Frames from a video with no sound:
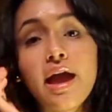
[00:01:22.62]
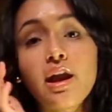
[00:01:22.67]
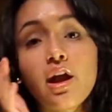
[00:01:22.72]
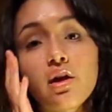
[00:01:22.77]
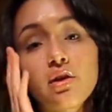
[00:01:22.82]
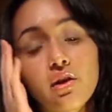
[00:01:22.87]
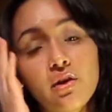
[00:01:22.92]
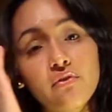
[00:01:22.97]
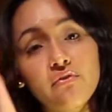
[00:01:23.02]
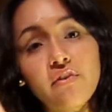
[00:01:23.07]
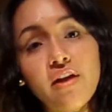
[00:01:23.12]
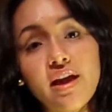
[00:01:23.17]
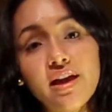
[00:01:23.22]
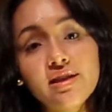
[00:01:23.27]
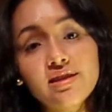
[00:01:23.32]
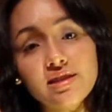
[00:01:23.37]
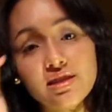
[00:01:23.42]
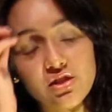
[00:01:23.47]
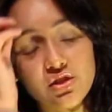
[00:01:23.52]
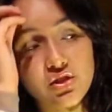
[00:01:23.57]
and on your
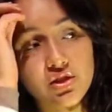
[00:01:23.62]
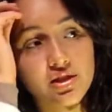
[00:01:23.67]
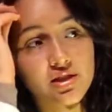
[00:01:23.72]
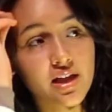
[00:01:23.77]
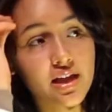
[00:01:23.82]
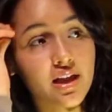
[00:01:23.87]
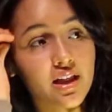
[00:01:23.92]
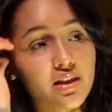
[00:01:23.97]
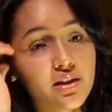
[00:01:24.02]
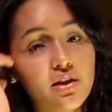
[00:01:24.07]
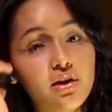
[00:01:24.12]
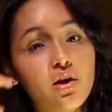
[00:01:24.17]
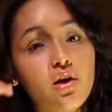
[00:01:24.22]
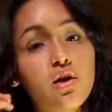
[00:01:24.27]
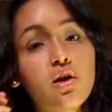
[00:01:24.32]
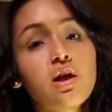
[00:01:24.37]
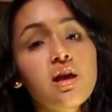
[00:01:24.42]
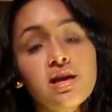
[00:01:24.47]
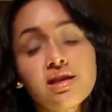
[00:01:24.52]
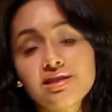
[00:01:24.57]
face is just like a
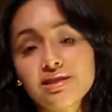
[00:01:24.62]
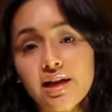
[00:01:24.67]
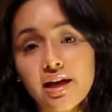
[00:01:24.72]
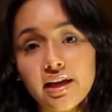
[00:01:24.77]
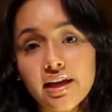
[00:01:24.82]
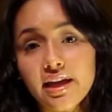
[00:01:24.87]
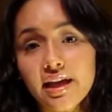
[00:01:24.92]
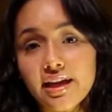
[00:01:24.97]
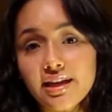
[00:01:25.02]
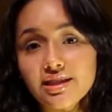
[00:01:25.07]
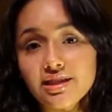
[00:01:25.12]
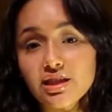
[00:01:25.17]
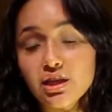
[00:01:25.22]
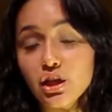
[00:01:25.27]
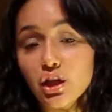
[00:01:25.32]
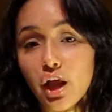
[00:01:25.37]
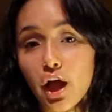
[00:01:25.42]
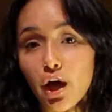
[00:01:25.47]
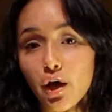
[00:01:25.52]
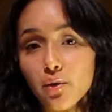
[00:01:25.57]
little
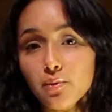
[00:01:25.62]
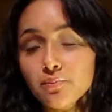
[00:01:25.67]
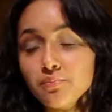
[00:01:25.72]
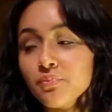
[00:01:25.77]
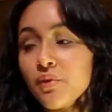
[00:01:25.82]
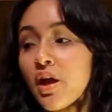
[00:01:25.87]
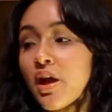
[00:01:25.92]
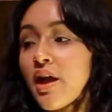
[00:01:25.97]
sun-kissed glow.